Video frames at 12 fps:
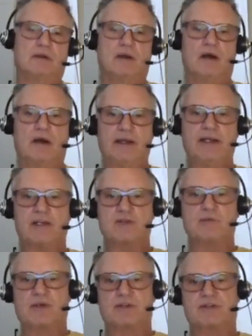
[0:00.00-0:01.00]

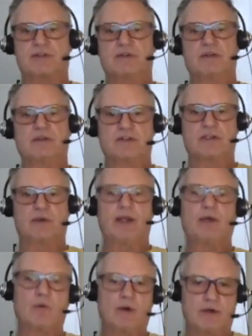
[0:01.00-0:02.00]
Anedismus is the Greek
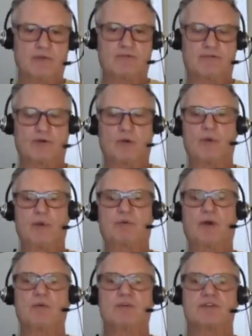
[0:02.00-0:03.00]
word for
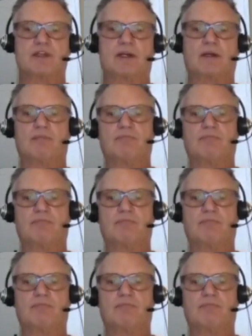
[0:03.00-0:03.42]
reproach there.